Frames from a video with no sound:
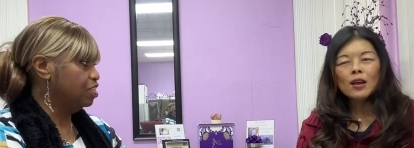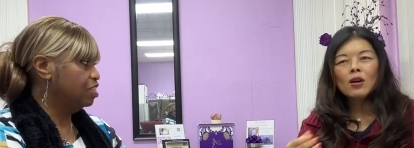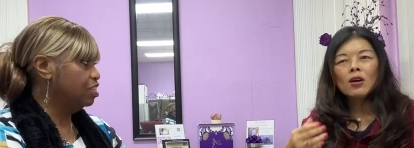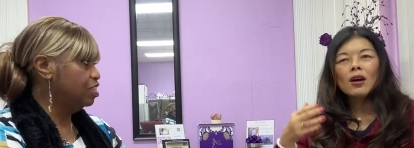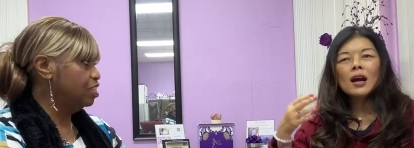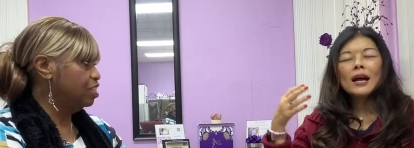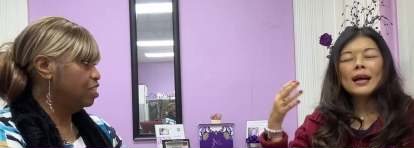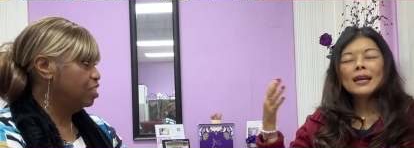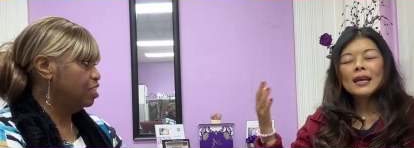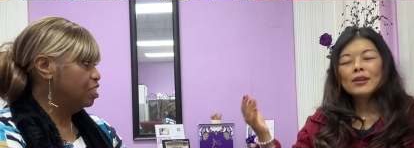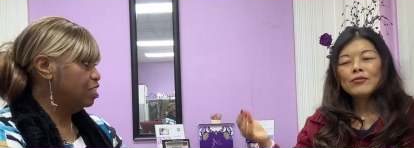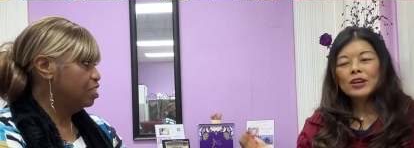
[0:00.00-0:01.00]
Speaker 1: or a
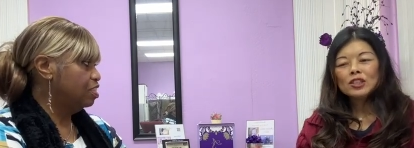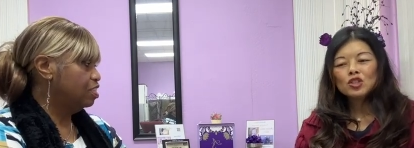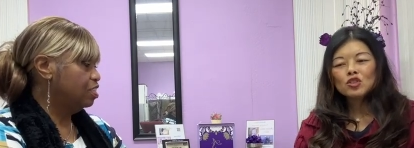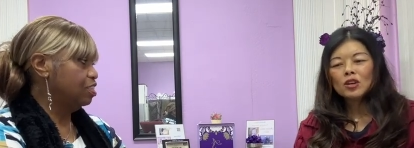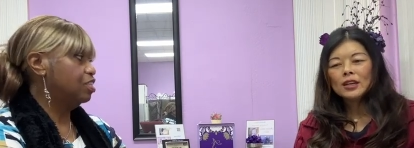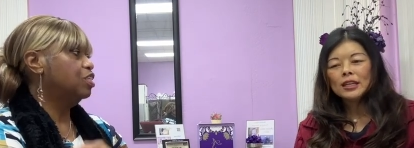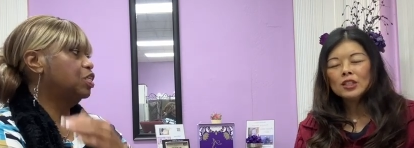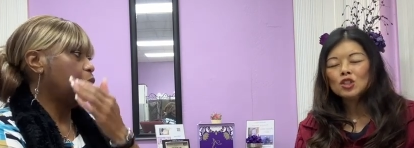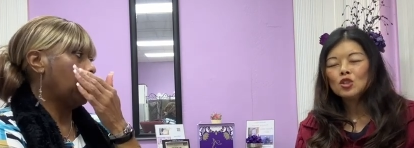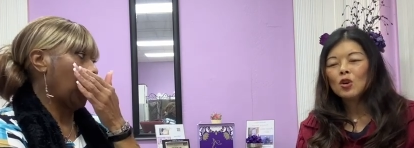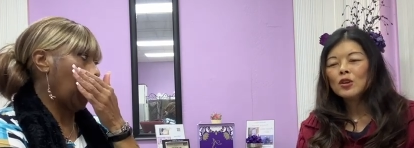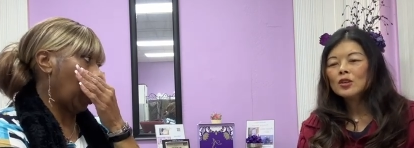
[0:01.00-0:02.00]
high-end restaurant.
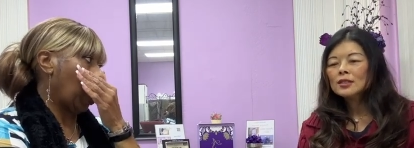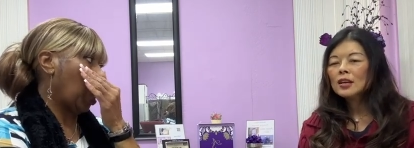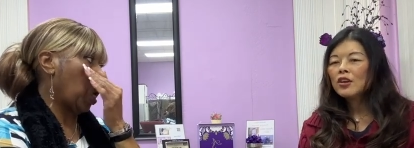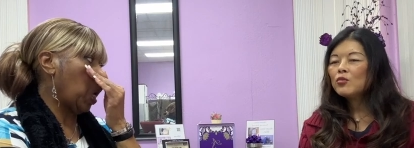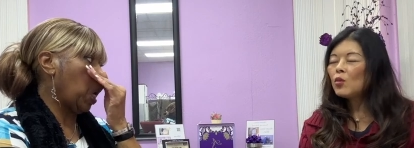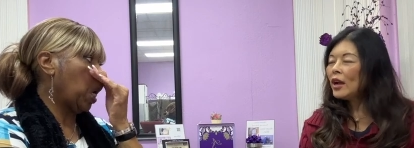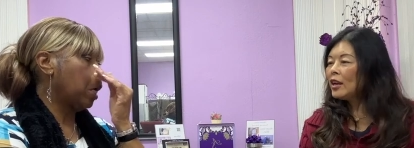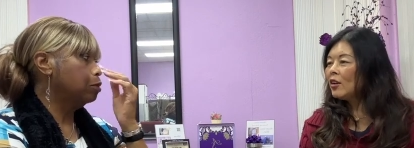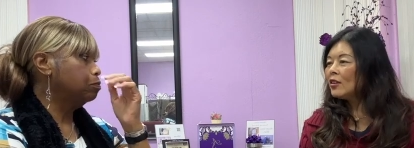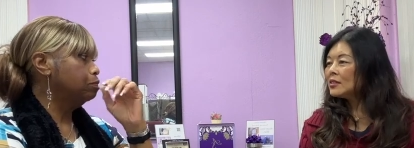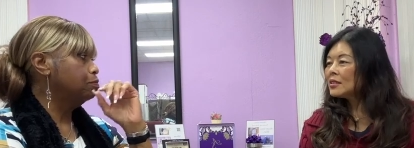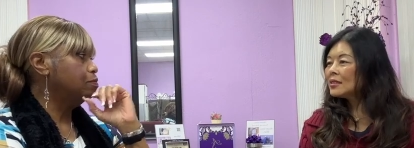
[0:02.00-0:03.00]
Enjoy yourself. Why
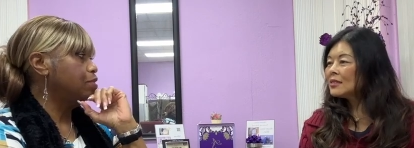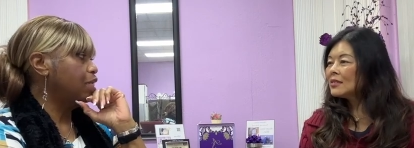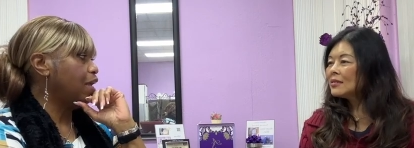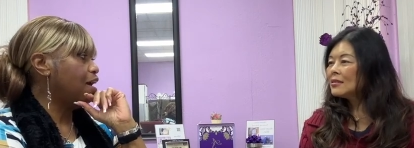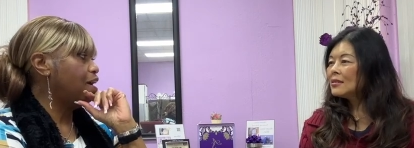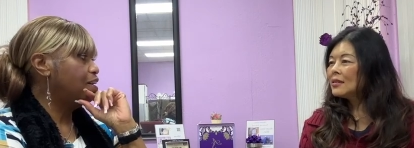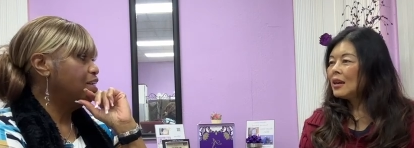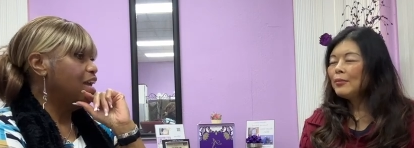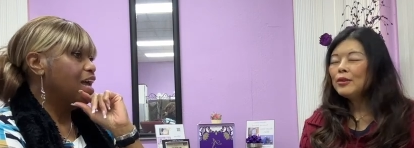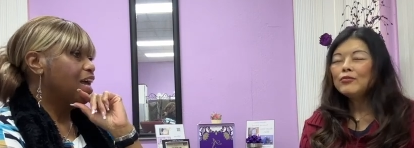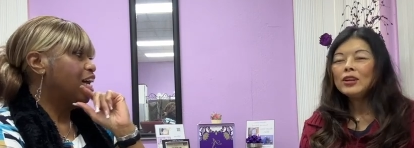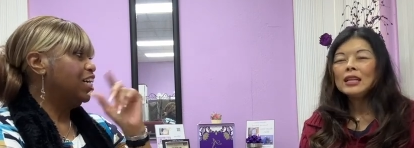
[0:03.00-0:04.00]
not? Yeah. I
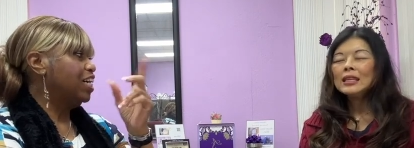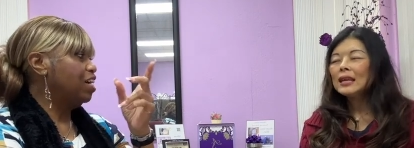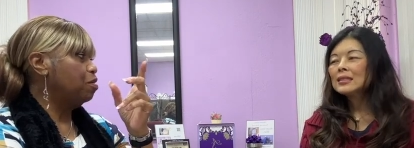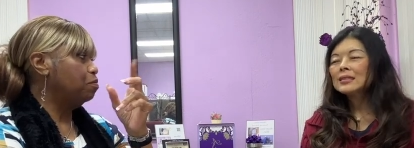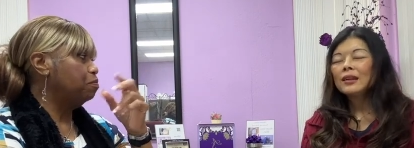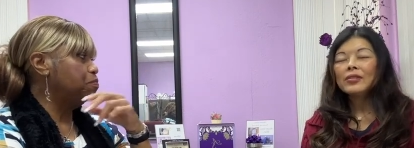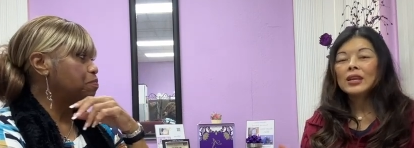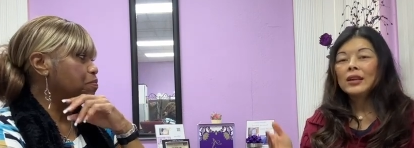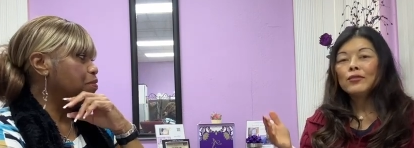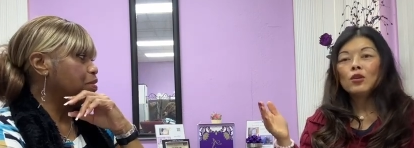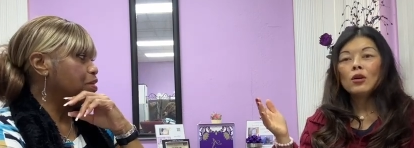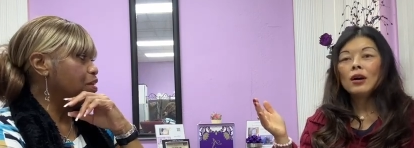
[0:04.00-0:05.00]
mean, really, that's nothing if
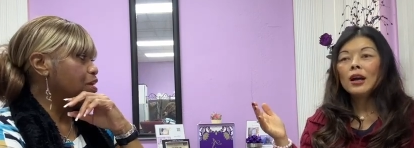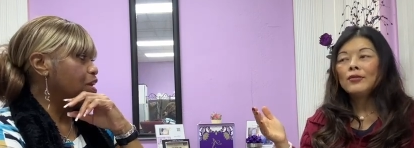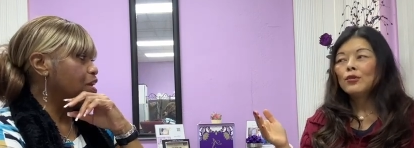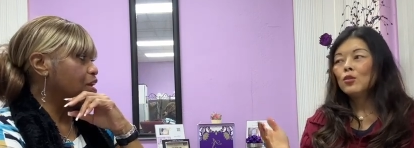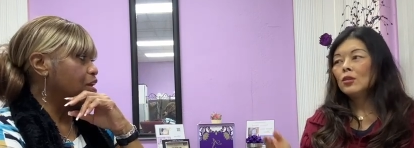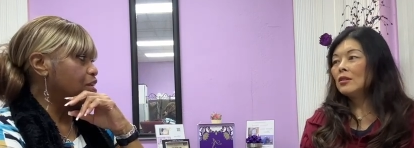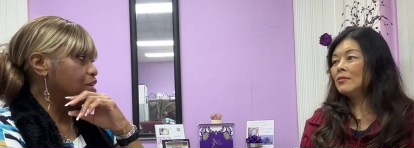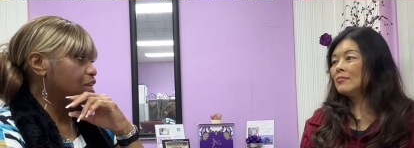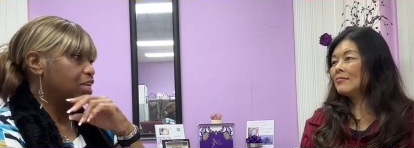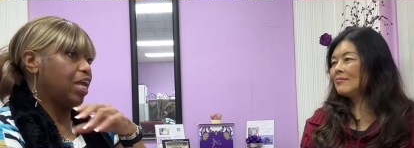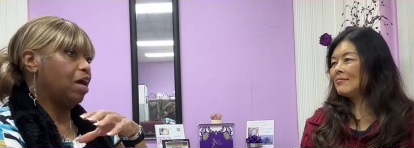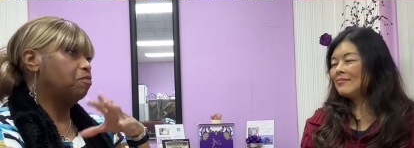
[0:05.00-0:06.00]
you're a high roller.
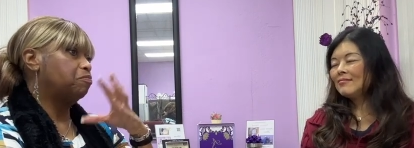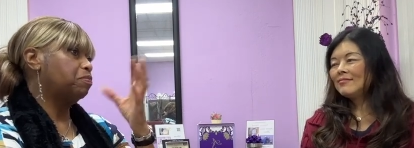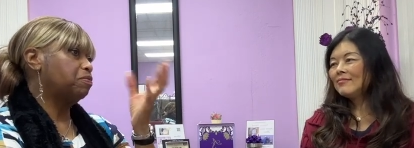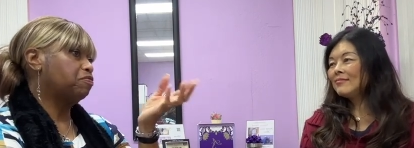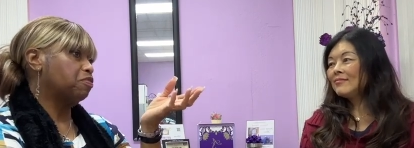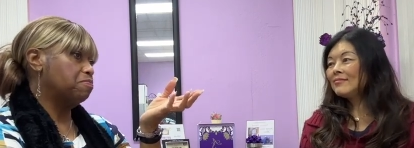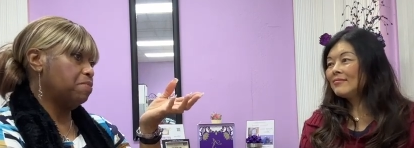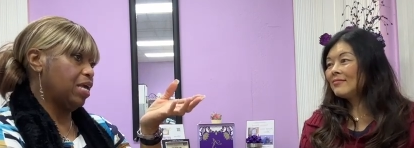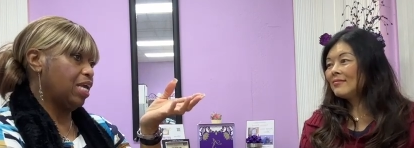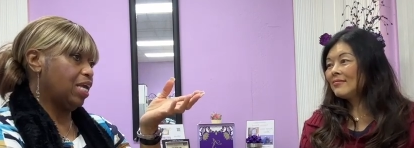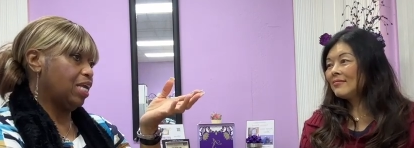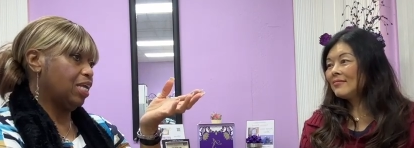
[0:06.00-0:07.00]
Speaker 2: Yeah, but for
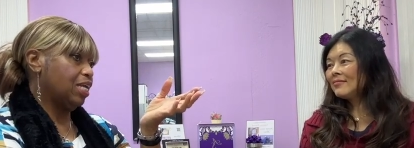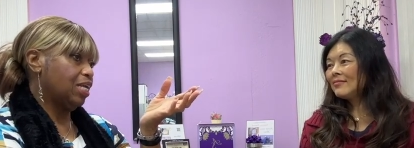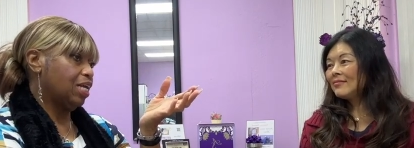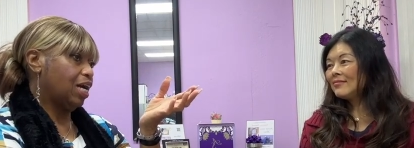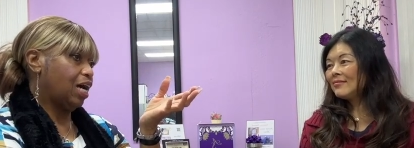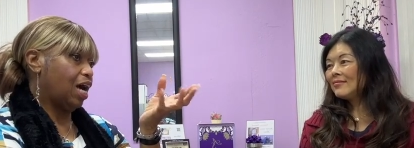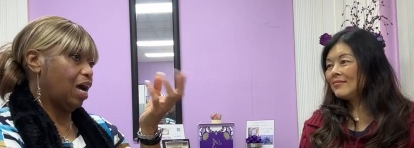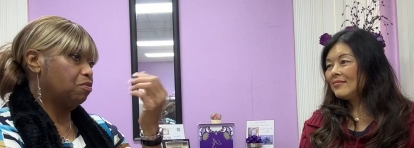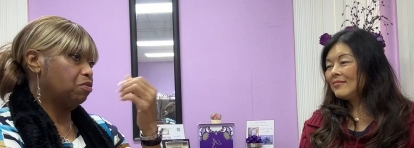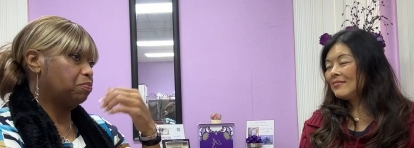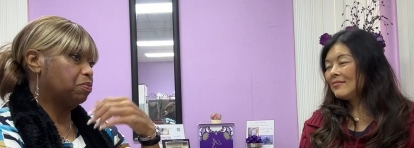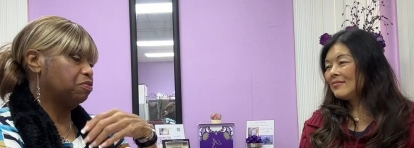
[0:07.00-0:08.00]
me, I
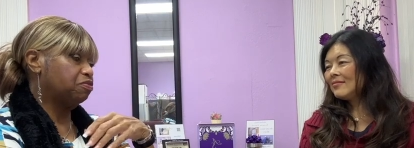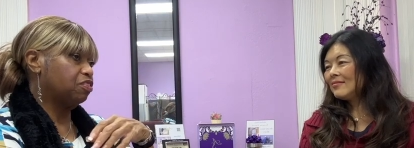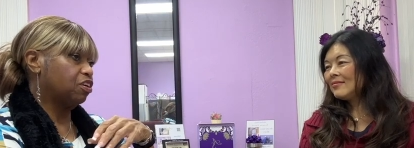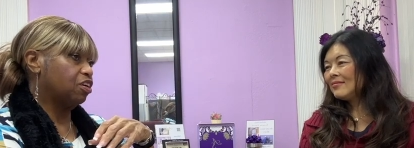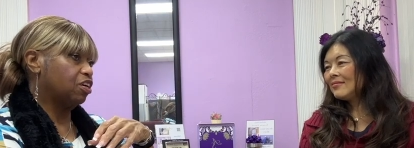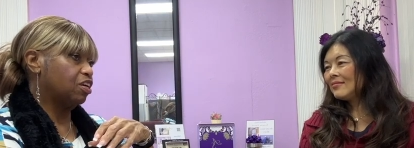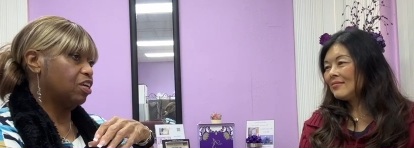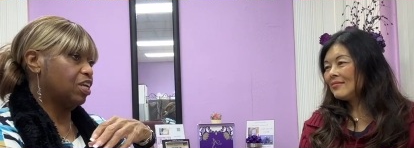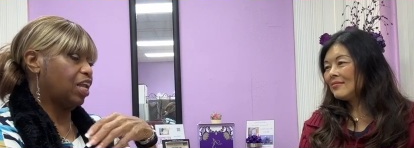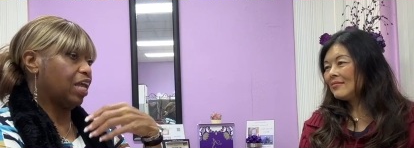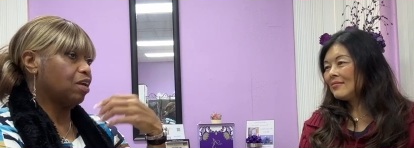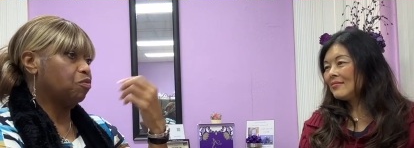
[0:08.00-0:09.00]
would prefer,
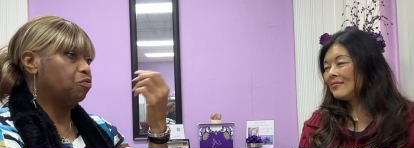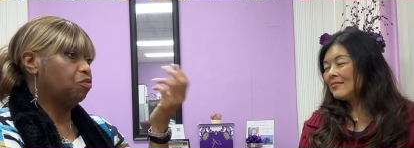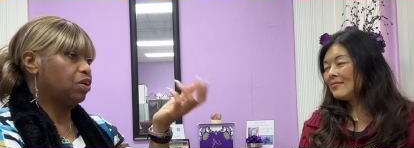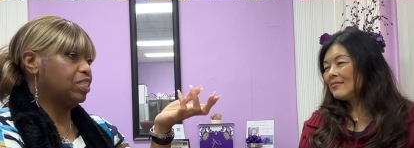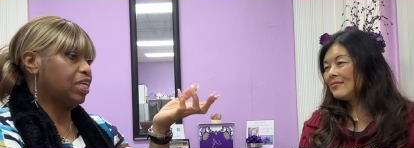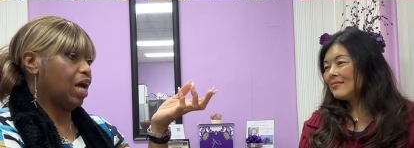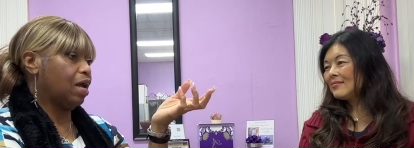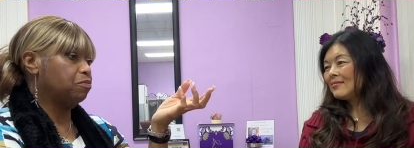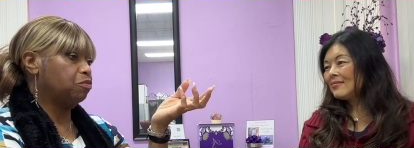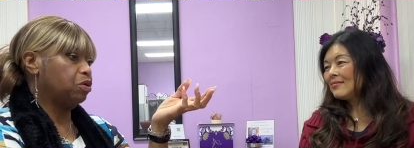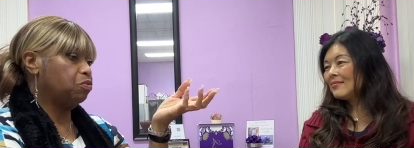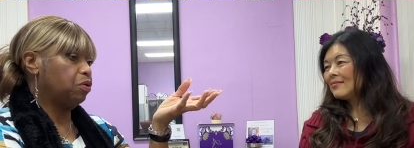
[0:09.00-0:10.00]
like one time
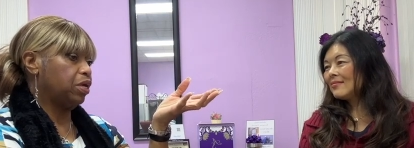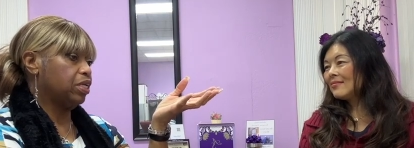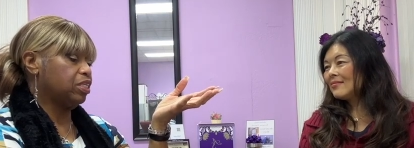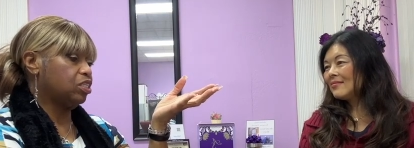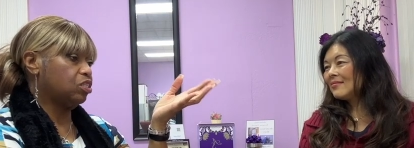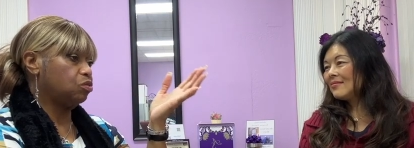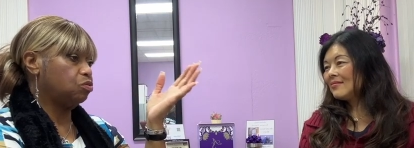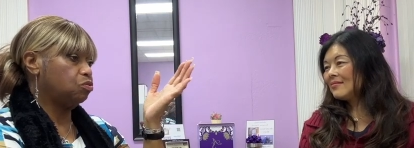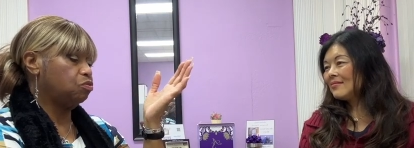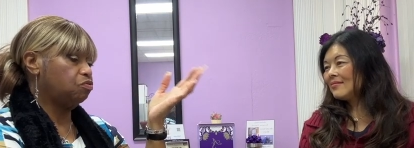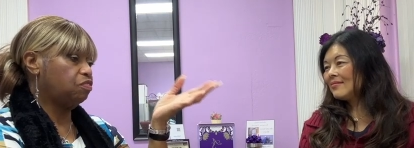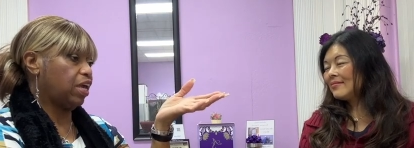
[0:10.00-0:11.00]
we went
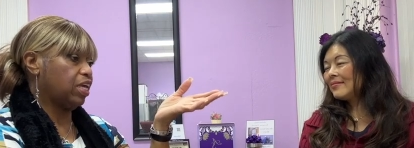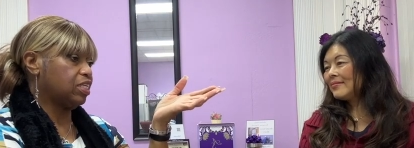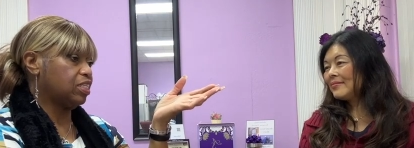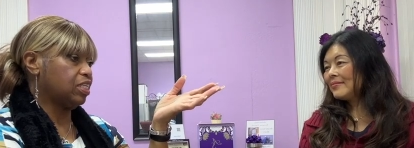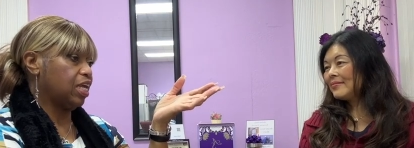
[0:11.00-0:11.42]
to Vegas